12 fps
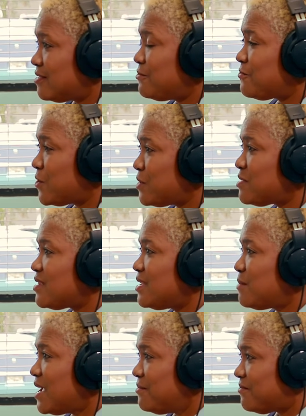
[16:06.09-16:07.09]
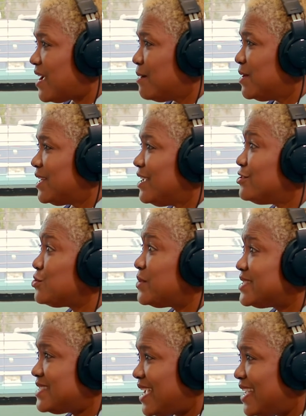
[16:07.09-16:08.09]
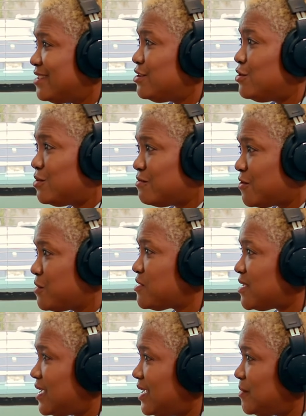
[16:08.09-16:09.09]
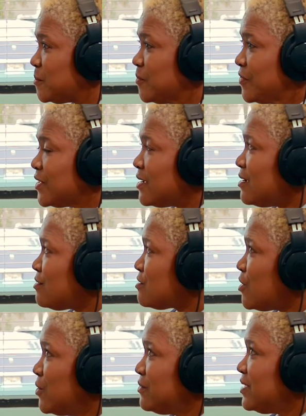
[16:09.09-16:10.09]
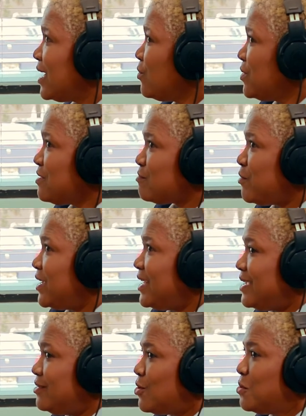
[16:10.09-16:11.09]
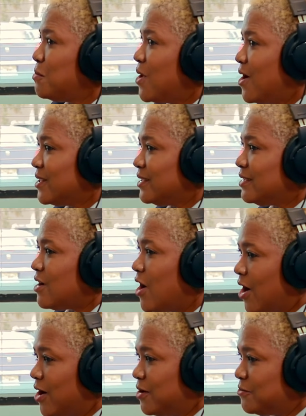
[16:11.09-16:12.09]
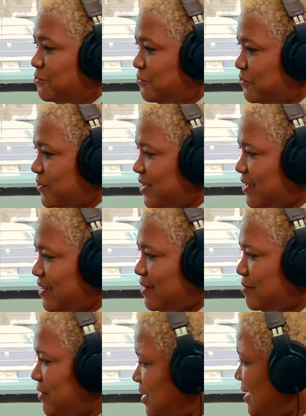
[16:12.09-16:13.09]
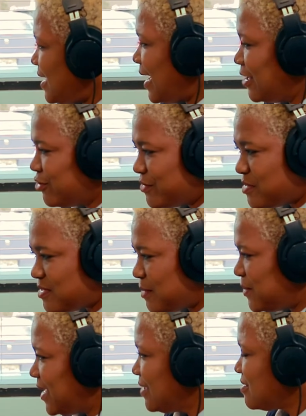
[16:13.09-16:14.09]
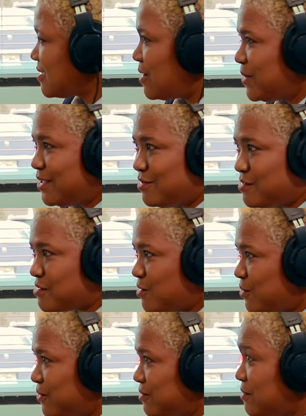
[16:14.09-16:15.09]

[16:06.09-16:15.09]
the first in my family to attend university. So there was really no model of the elder siblings coming to school.